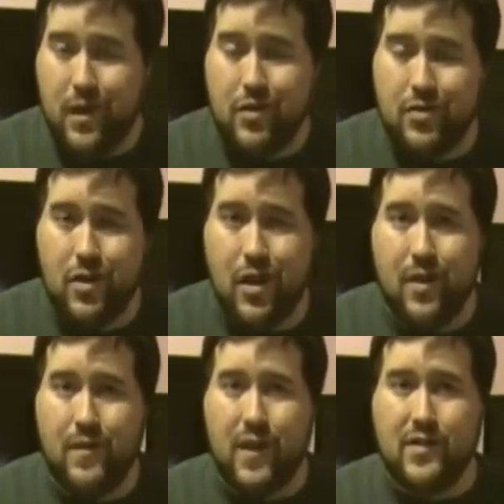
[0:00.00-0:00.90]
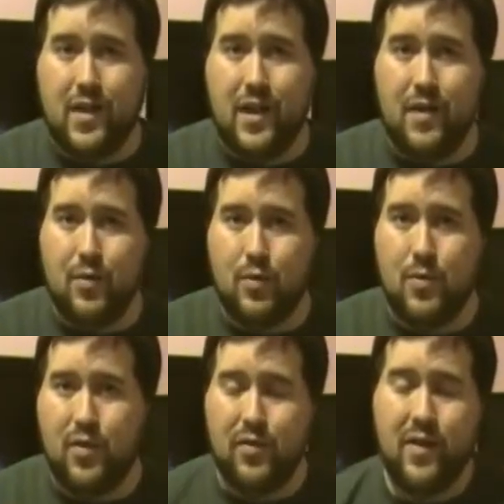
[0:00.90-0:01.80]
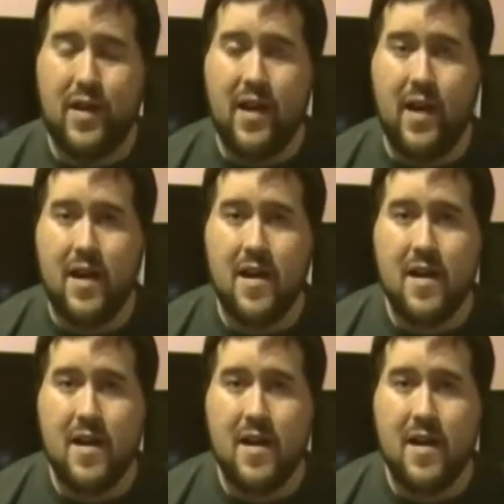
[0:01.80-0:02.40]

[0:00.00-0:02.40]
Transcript: finish fixing it through the rest of the day.